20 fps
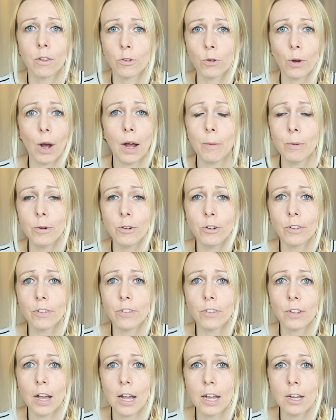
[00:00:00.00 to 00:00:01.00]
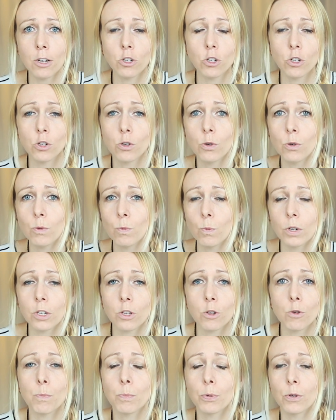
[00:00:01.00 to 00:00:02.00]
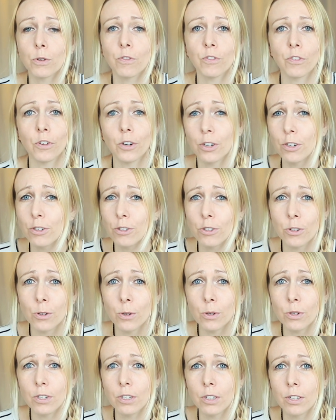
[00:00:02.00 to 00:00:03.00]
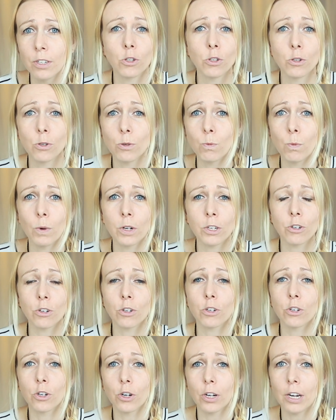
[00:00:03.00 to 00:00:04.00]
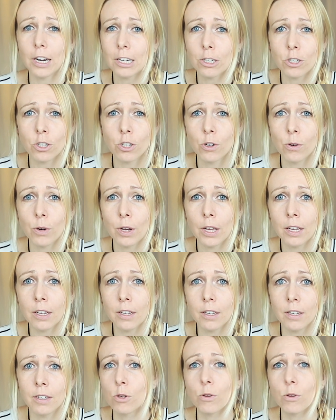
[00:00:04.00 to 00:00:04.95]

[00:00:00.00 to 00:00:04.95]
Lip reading: So I would just say, shoot what you prefer to shoot what you're good at shooting.